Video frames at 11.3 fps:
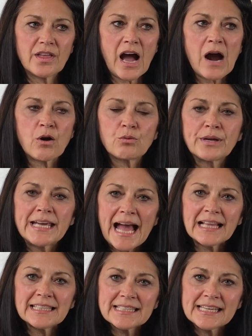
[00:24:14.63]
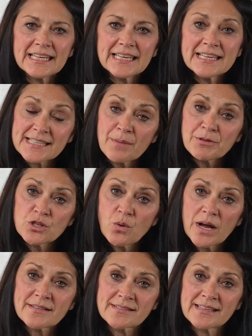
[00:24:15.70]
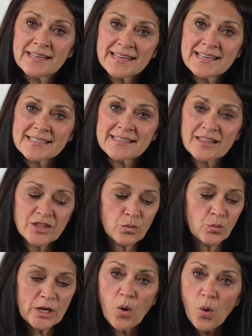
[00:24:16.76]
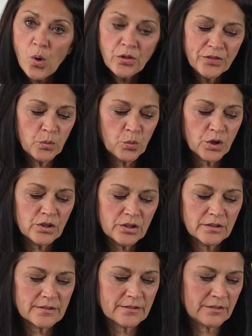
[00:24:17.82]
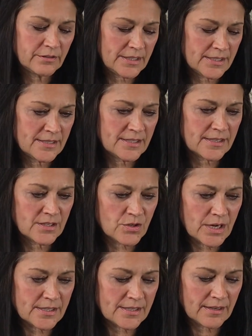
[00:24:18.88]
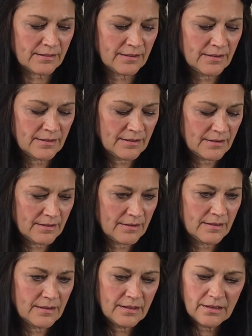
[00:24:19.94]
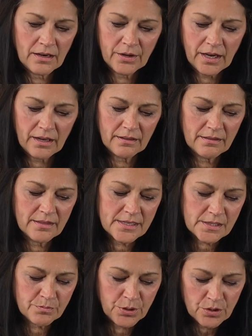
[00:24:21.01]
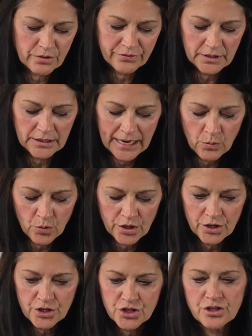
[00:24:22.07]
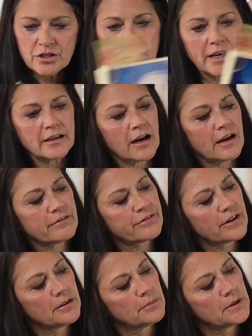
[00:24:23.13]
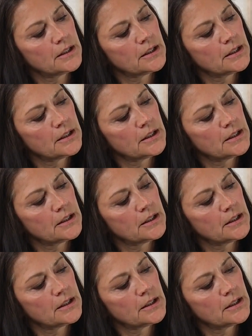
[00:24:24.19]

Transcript: our reality is up to us. It is, we hold the world. Oh, isn't this interesting? Okay, this beautiful Lightworker journal I got from